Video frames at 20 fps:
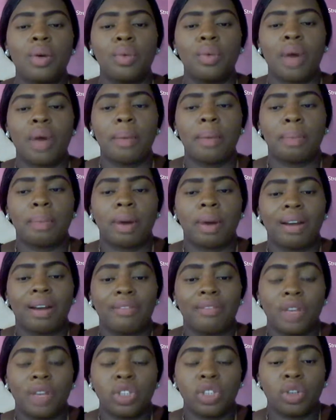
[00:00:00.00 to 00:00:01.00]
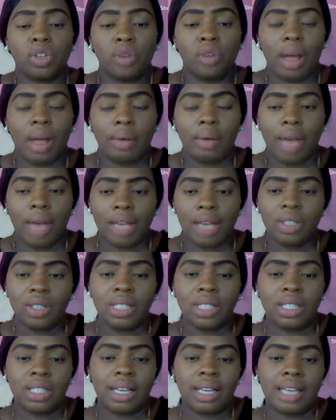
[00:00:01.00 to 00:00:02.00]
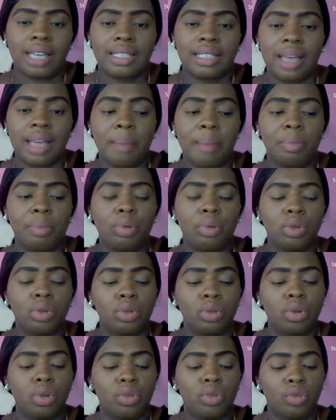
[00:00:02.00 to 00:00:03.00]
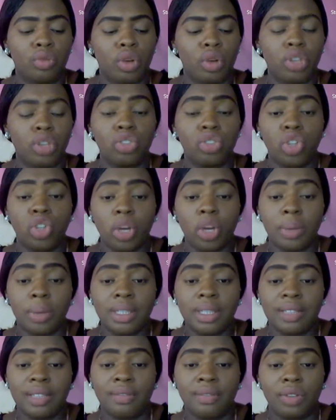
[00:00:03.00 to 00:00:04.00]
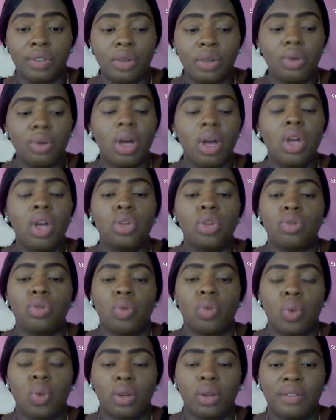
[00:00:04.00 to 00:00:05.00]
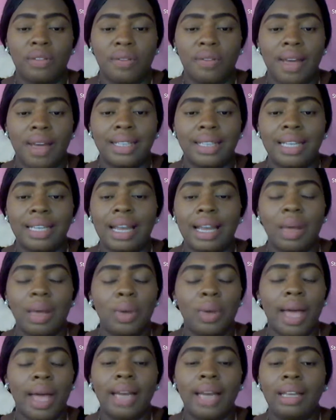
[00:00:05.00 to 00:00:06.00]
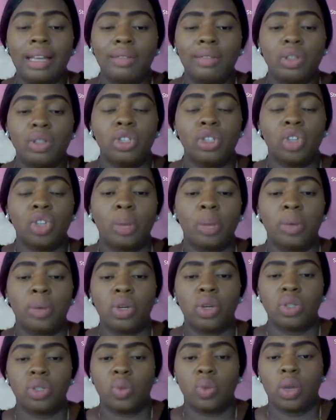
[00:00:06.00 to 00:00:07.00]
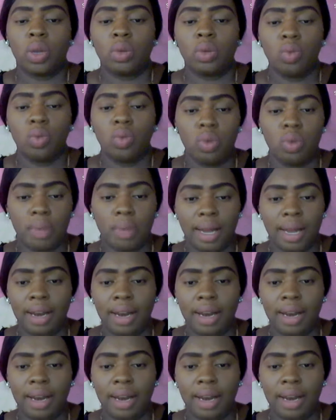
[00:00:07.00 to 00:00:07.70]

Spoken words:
Where peradventure, I use this as an example. You go for a job interview, you're qualified. Say, we can't give you the job because you're a woman.